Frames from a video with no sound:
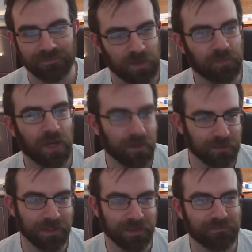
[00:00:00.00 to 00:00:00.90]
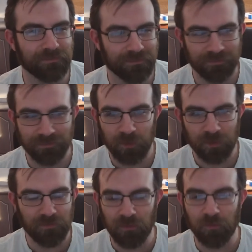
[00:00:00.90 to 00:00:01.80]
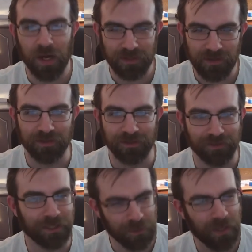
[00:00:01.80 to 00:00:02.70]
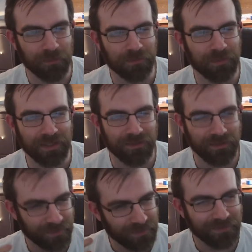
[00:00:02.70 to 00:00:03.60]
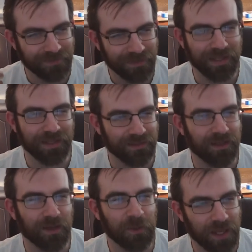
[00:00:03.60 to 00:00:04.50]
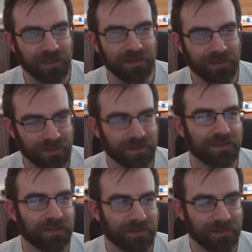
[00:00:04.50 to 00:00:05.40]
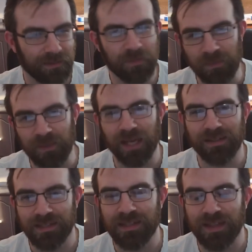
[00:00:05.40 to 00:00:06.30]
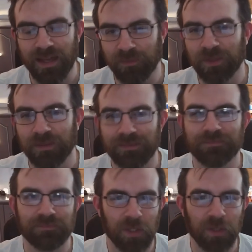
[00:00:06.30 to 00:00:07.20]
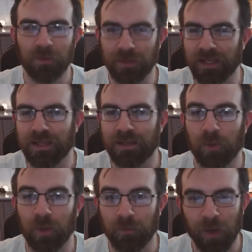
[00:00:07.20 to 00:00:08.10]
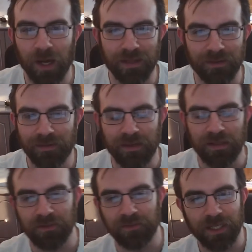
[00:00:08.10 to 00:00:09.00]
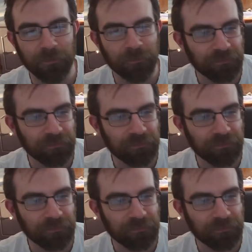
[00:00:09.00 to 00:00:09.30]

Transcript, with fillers: You probably, if you've watched the other videos, probably thinking, okay, and maybe I can see that. We'll get into more of my another video.